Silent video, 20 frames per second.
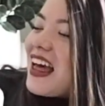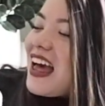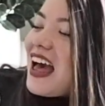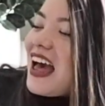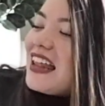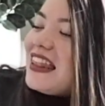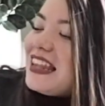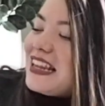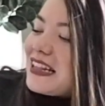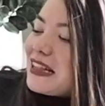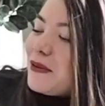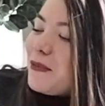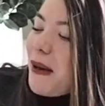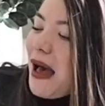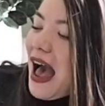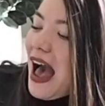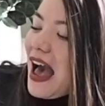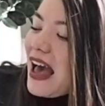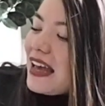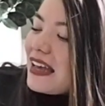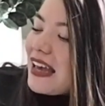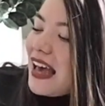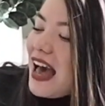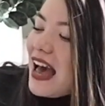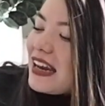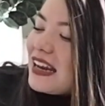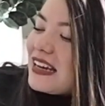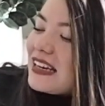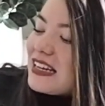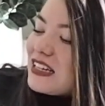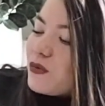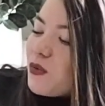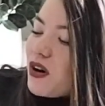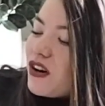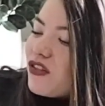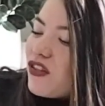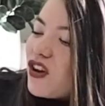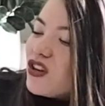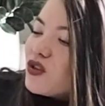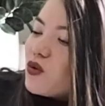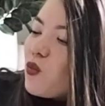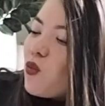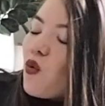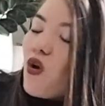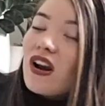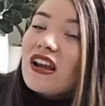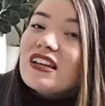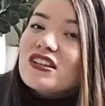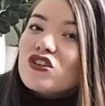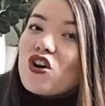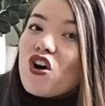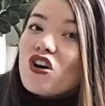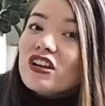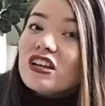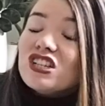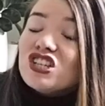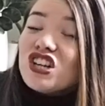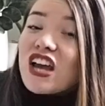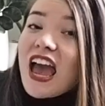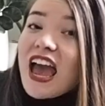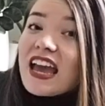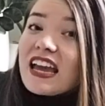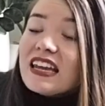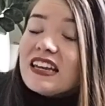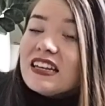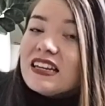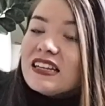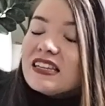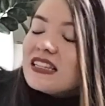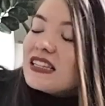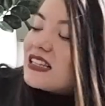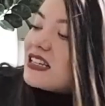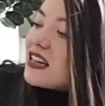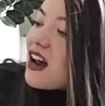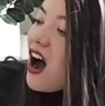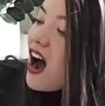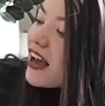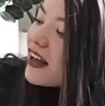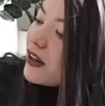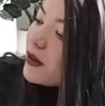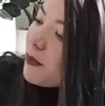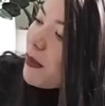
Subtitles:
a little bag, and it is one of those wallet on a chain style